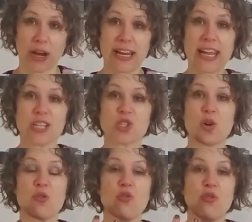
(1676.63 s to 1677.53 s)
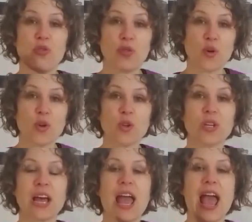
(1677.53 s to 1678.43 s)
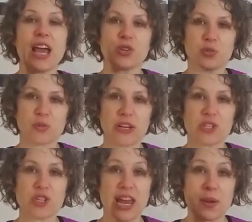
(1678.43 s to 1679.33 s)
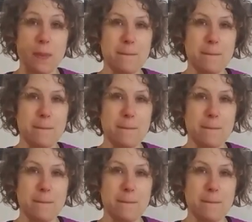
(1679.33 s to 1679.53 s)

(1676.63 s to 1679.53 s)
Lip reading: It gets full and rich and